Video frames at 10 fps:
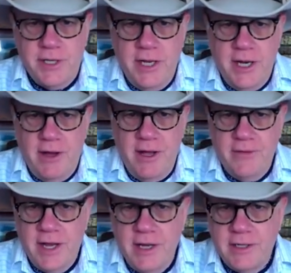And I'll have,
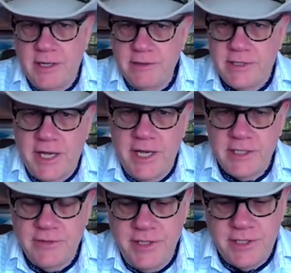again, scans
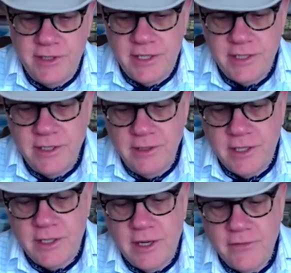of these so you can look at
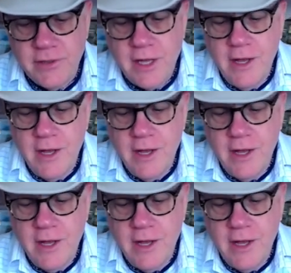the covers.